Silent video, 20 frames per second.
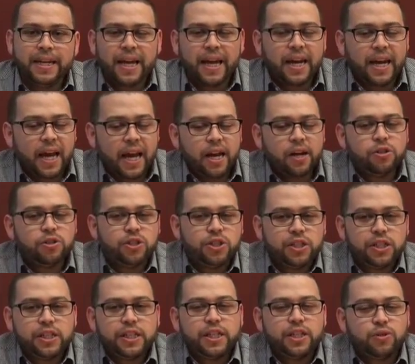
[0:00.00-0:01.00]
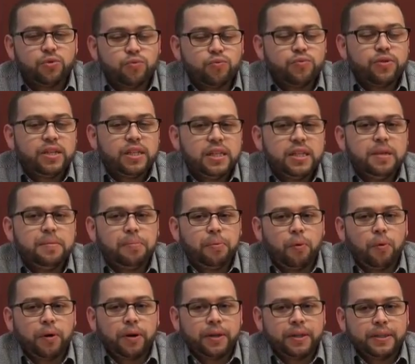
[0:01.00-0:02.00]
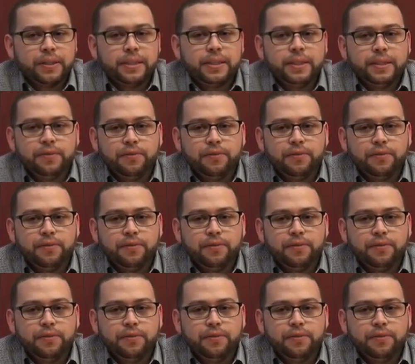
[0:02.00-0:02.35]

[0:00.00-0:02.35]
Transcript: And energy is really important